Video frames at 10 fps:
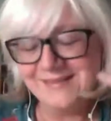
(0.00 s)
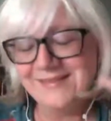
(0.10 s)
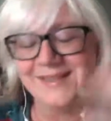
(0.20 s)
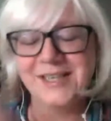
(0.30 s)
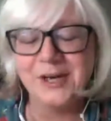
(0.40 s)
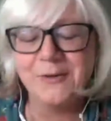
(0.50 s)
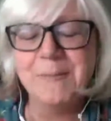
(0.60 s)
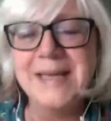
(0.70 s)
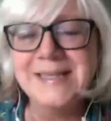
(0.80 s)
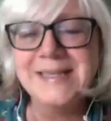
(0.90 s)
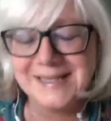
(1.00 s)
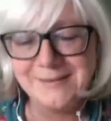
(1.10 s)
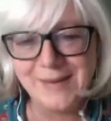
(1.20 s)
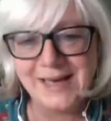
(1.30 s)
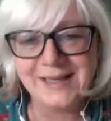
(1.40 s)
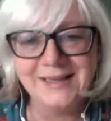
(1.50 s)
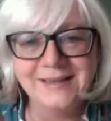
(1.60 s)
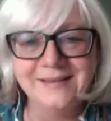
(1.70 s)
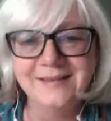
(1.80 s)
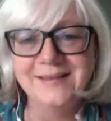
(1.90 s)
mentally back
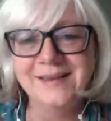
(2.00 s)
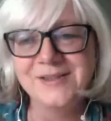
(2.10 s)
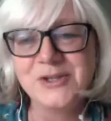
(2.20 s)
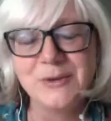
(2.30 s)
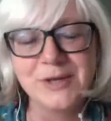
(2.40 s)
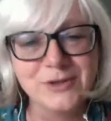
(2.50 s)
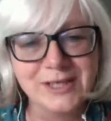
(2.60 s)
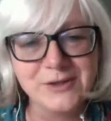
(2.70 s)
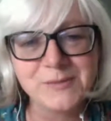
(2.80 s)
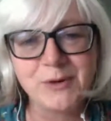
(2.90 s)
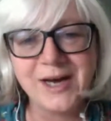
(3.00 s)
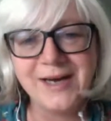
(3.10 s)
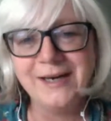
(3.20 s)
in 200 years prior.